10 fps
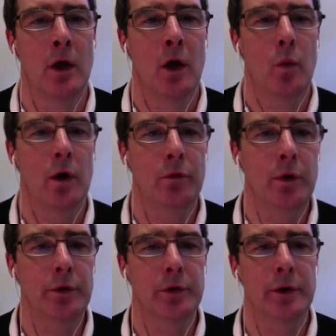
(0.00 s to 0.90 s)
Well, if we
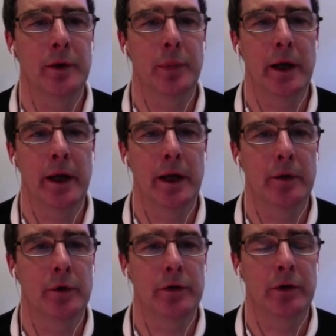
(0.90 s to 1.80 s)
were doing it by
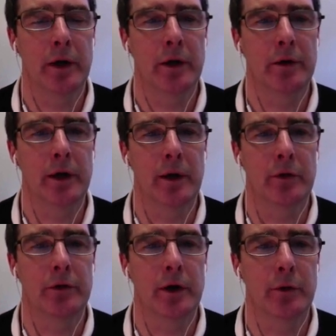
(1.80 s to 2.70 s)
hand, we'd say, okay, we
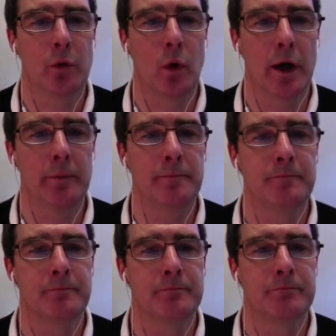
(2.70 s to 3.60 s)
start with 1
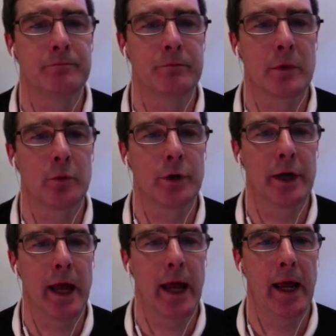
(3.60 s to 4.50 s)
and we're going
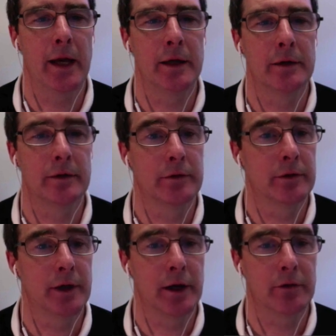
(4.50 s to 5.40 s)
to add
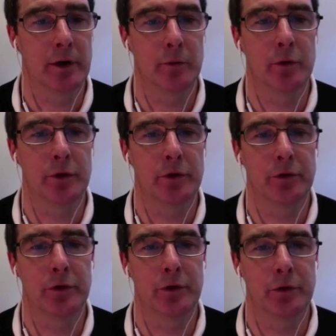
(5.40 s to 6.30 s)
the next number, which is
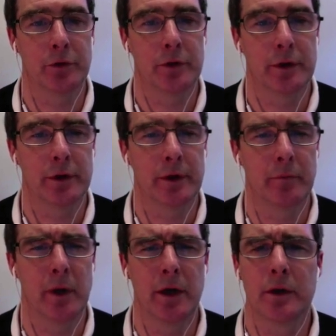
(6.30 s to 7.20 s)
2,
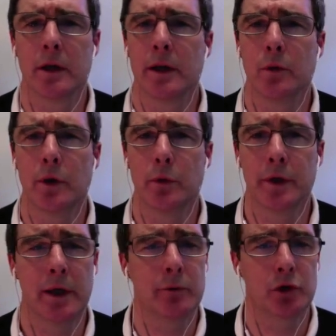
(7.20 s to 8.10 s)
and mentally we would
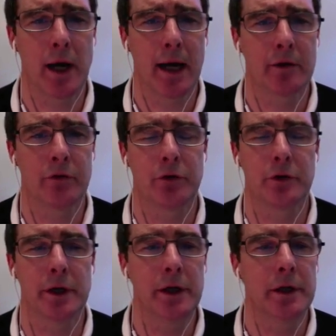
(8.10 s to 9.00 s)
keep track of
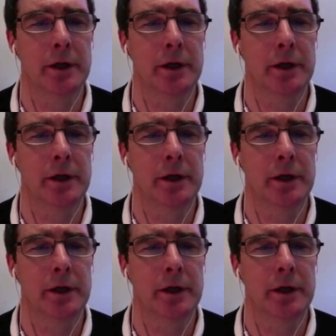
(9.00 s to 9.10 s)
3